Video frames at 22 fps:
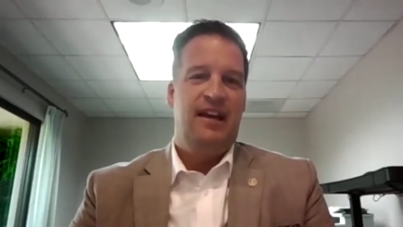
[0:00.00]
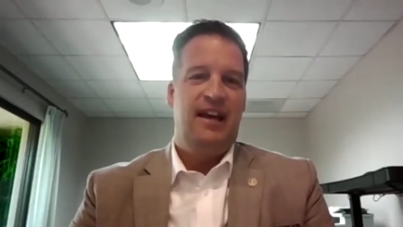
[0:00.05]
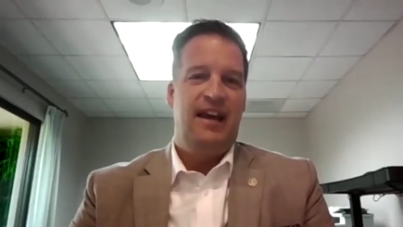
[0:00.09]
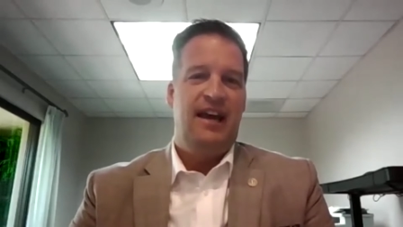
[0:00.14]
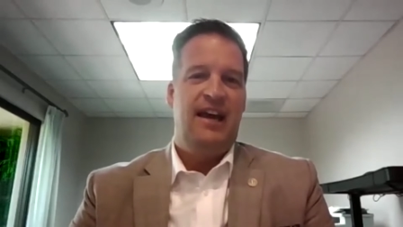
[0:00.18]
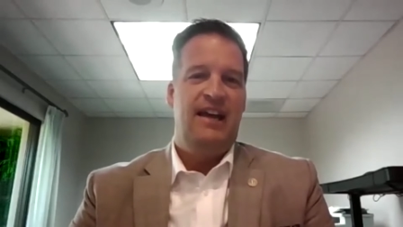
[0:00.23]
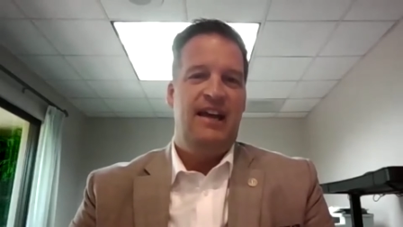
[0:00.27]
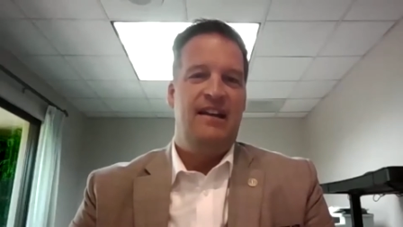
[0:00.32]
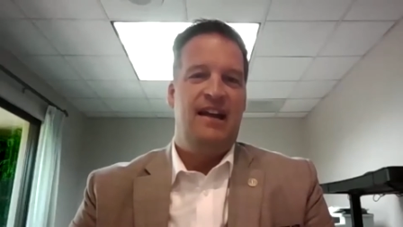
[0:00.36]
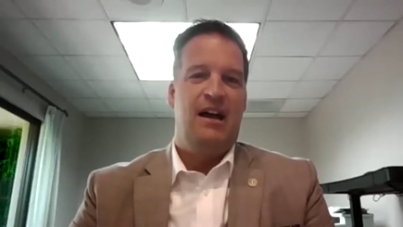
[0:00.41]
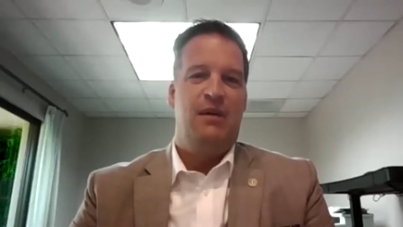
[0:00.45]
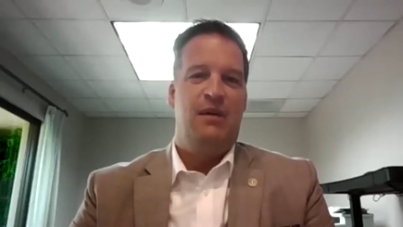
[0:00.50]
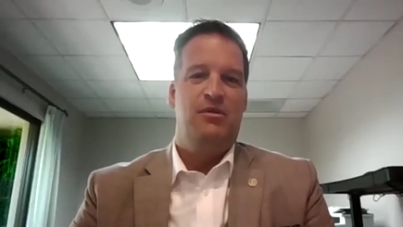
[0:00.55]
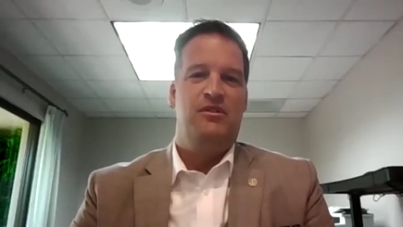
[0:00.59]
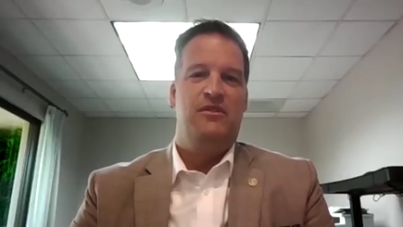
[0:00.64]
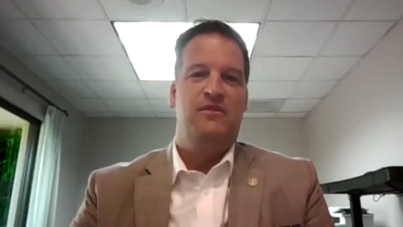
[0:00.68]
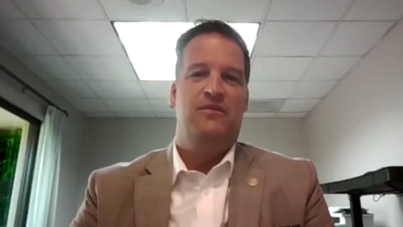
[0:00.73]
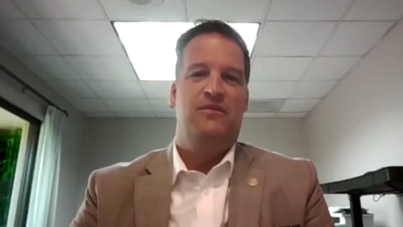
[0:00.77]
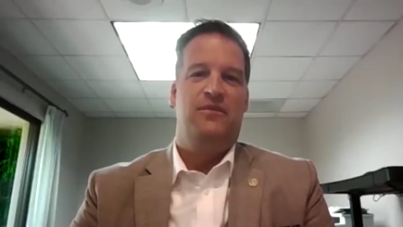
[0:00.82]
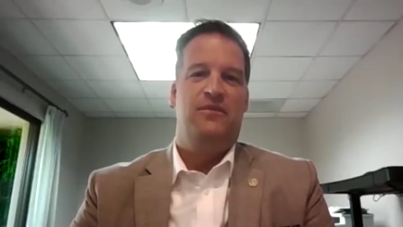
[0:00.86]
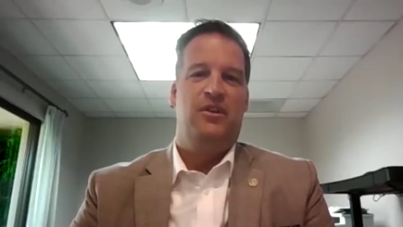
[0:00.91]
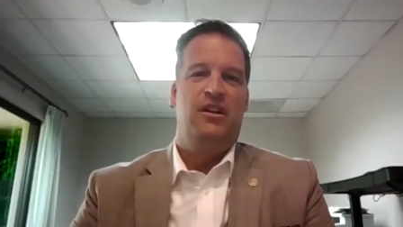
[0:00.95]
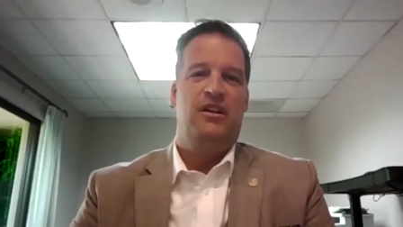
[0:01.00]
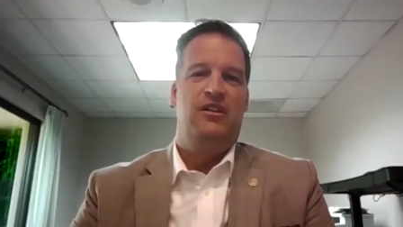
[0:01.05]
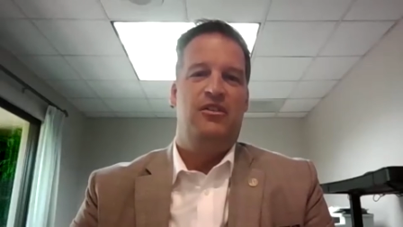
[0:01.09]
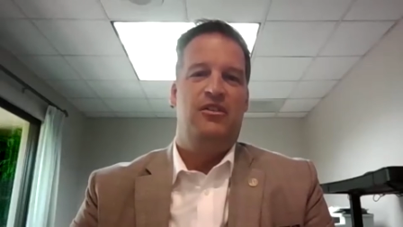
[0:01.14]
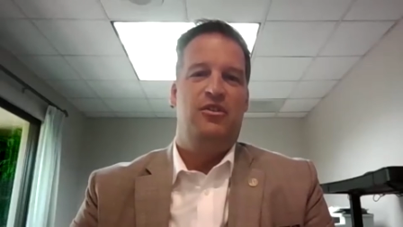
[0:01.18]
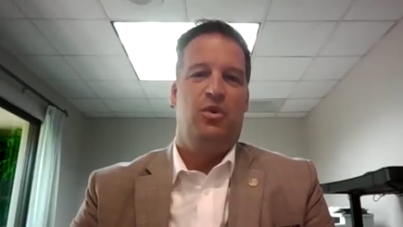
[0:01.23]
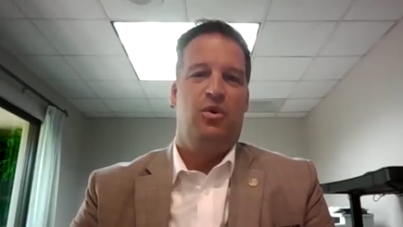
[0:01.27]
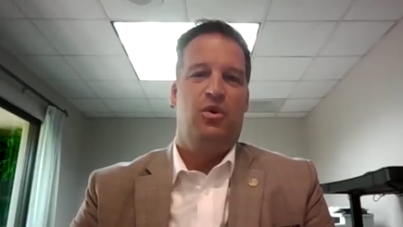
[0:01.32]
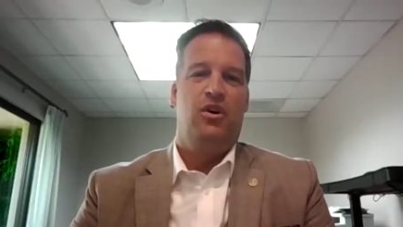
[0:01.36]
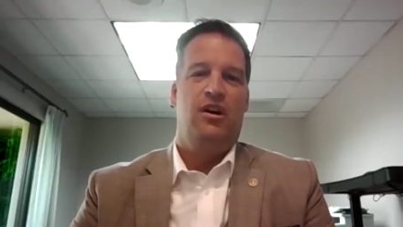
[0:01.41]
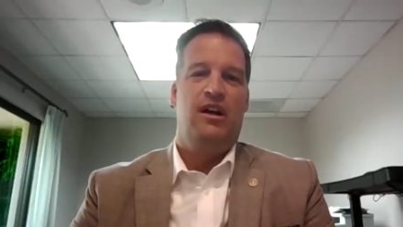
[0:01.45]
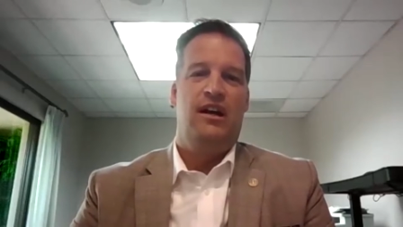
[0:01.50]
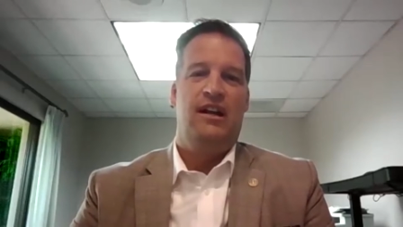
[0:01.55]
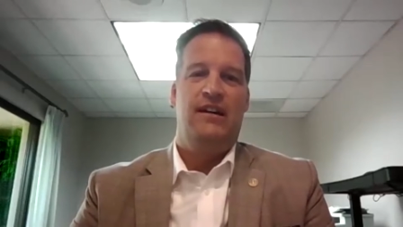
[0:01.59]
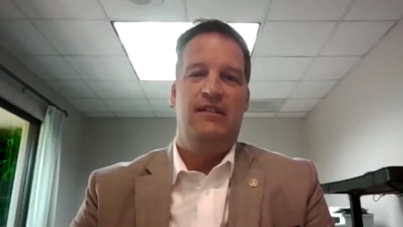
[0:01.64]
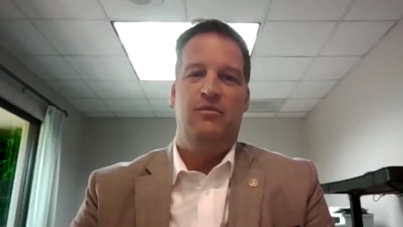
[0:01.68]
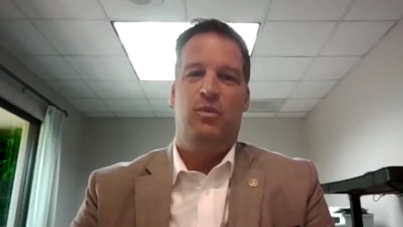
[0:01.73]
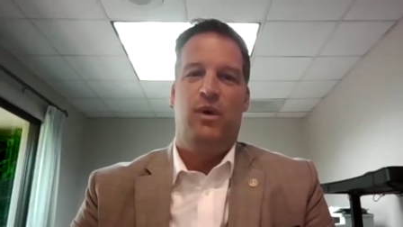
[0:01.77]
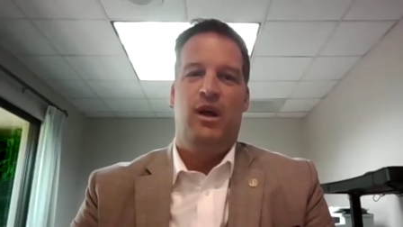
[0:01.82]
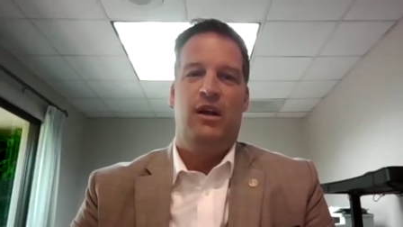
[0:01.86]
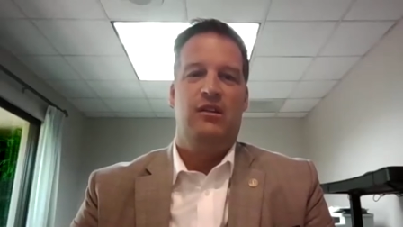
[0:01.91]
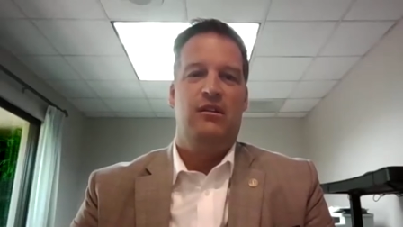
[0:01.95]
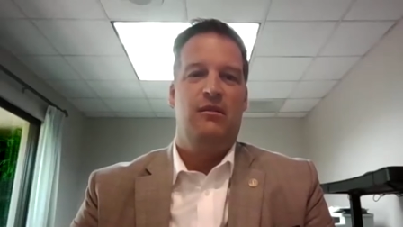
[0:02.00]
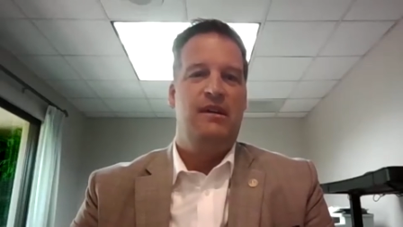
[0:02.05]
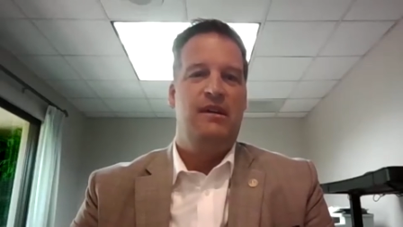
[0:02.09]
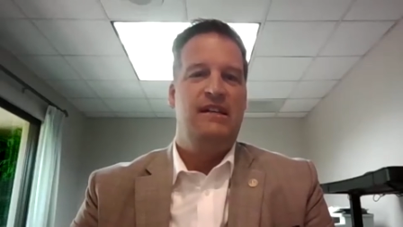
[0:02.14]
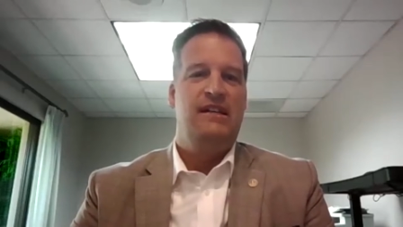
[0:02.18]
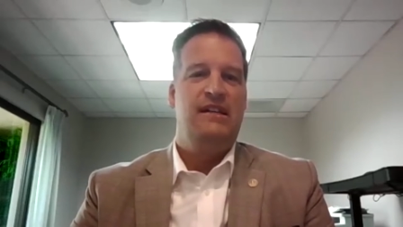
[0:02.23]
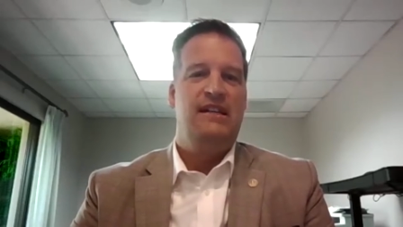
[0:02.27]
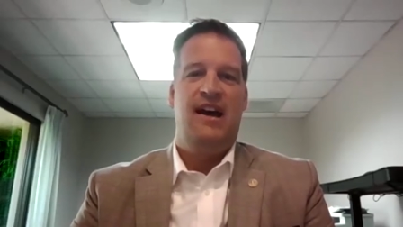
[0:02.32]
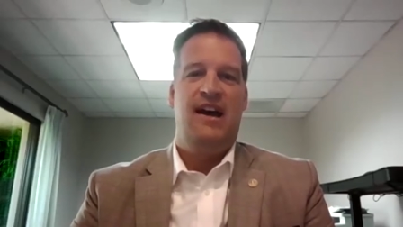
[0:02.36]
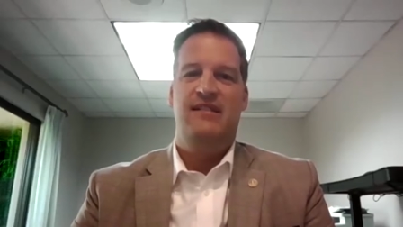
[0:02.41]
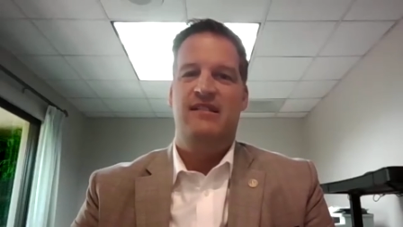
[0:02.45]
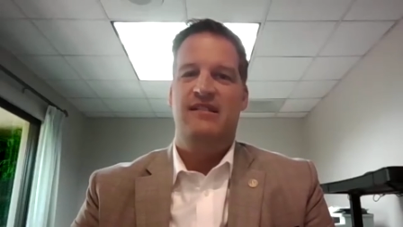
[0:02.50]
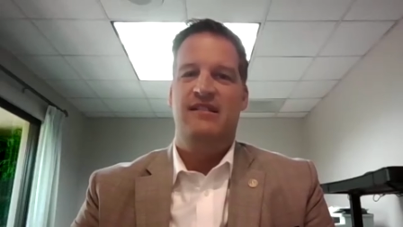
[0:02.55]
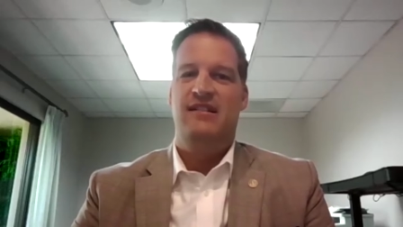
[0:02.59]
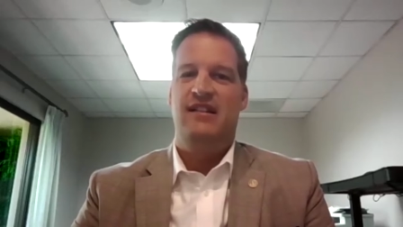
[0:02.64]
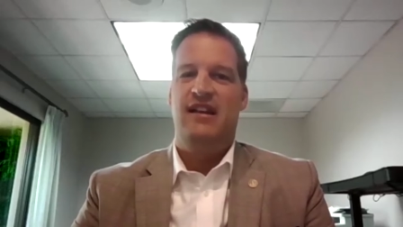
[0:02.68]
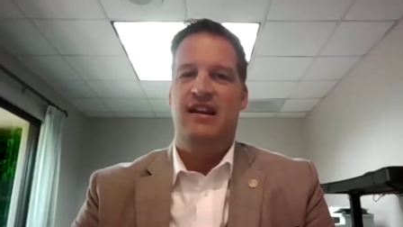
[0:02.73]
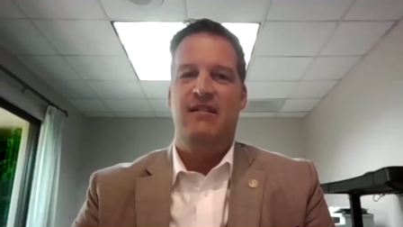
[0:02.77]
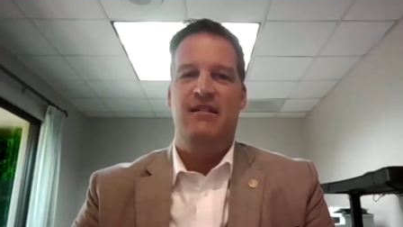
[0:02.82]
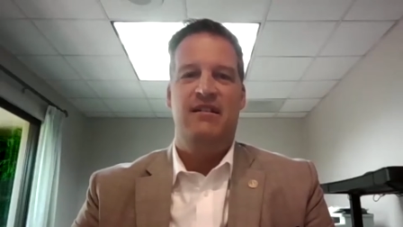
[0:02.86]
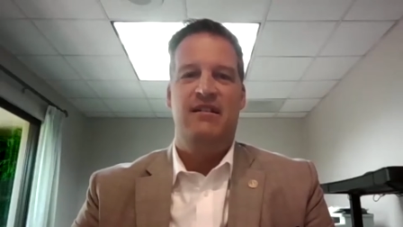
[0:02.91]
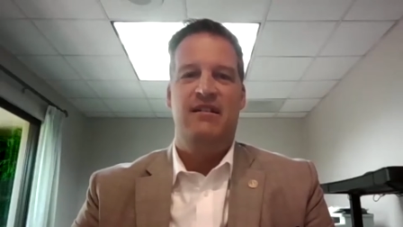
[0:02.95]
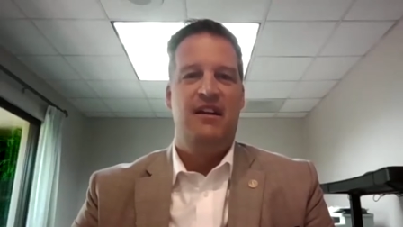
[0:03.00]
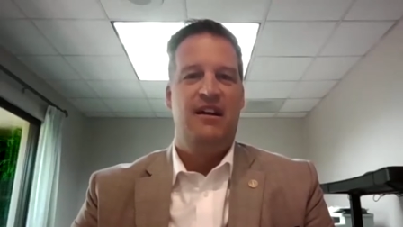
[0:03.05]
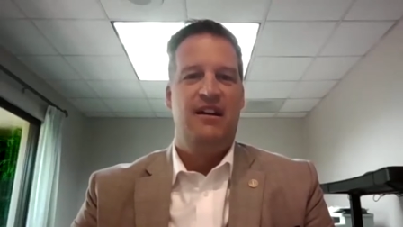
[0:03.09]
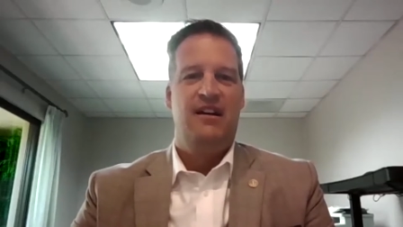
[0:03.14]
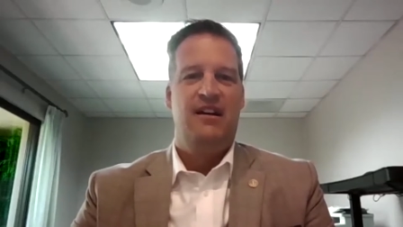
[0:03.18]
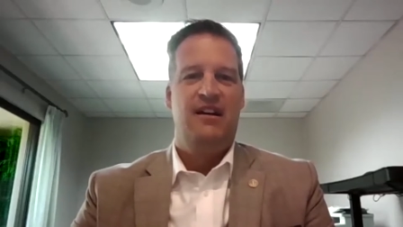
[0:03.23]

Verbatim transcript: and I was in front of the door and welcoming guests and,